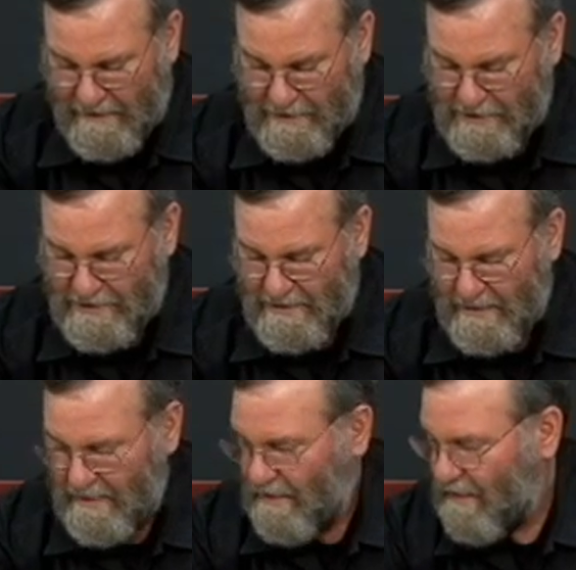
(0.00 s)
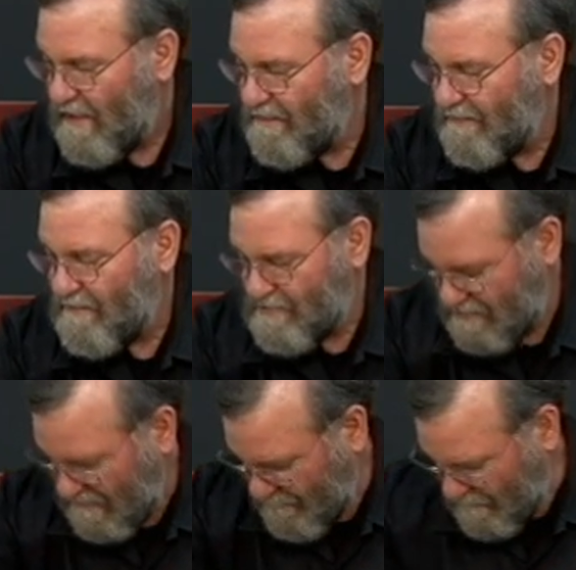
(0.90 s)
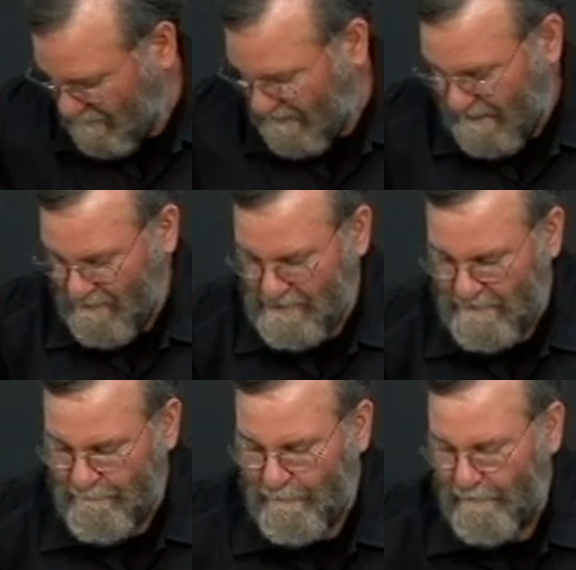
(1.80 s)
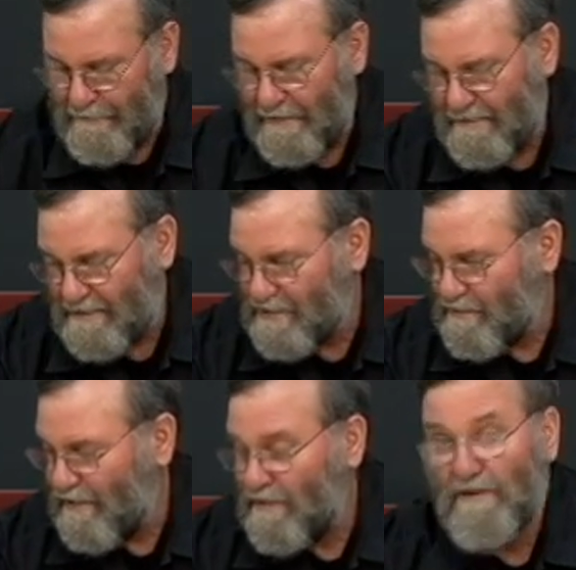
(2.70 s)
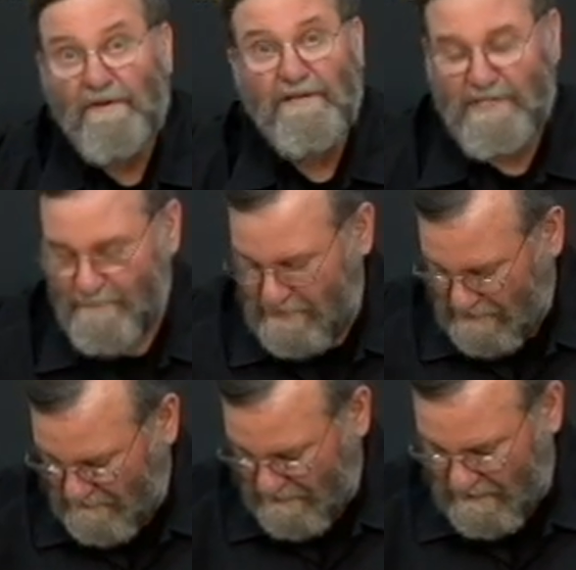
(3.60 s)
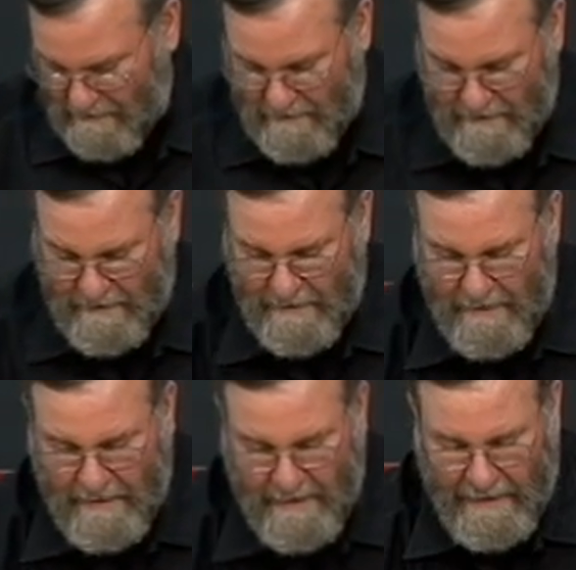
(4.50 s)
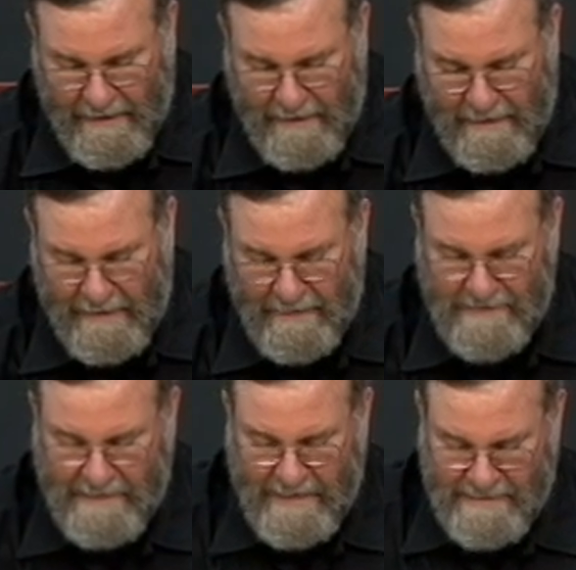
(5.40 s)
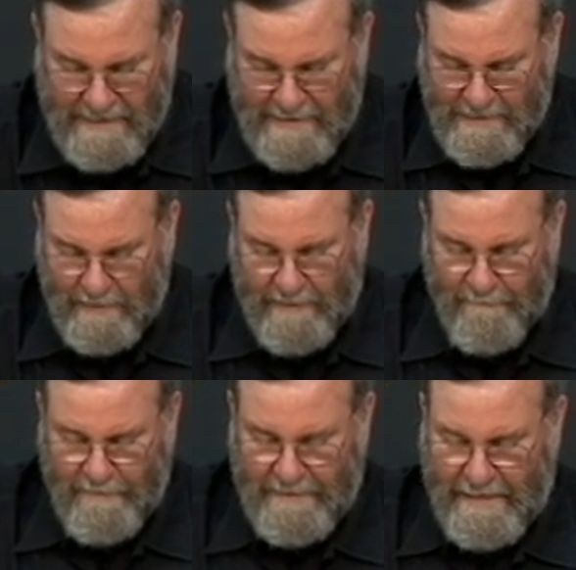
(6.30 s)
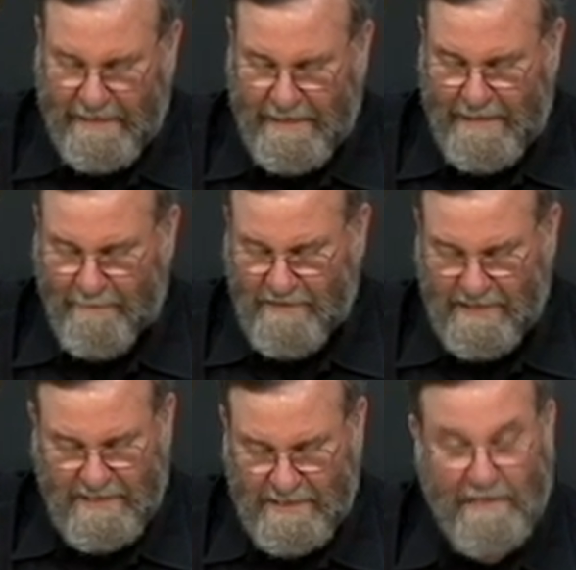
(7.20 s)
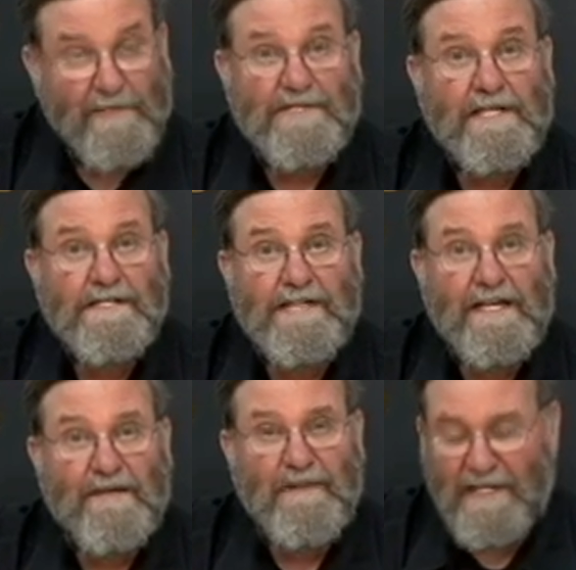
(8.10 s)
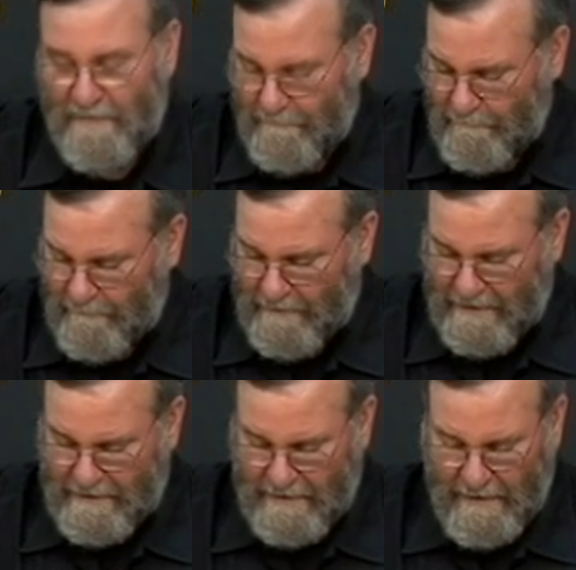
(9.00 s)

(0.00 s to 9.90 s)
inch, and then there's several layers of full thickness 3/4 inch material. And I sized these so they fit that gap just as closely as I can make it fit.